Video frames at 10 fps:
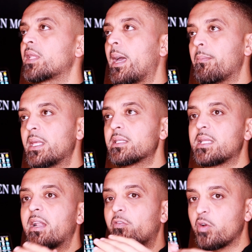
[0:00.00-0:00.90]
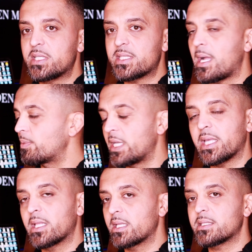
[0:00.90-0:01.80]
So that means that if we stop
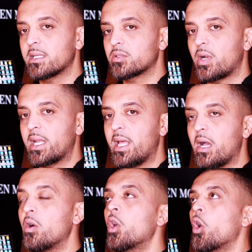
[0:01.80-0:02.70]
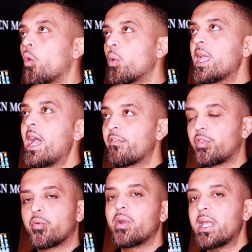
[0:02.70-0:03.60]
taking listings right now, we have
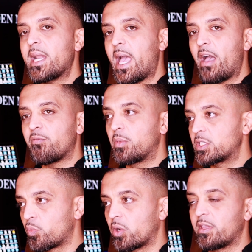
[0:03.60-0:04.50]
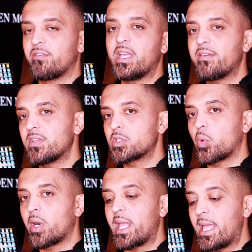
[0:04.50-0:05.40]
3.5 months worth of
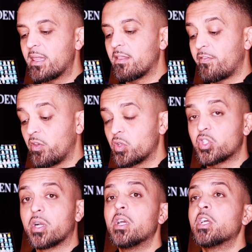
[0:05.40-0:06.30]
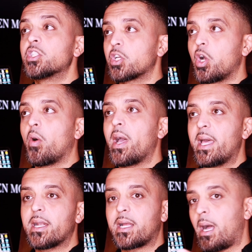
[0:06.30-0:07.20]
inventory in the future to go
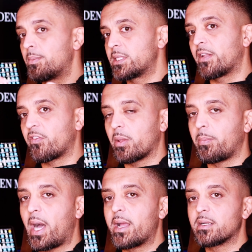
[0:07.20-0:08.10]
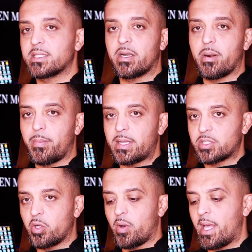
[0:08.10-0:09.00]
ahead and compensate for the buyers that are about
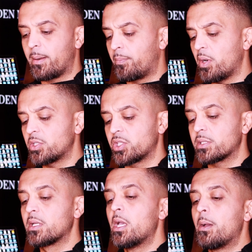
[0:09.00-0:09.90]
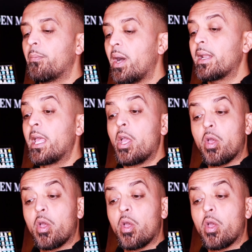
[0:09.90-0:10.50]
to go ahead and purchase. But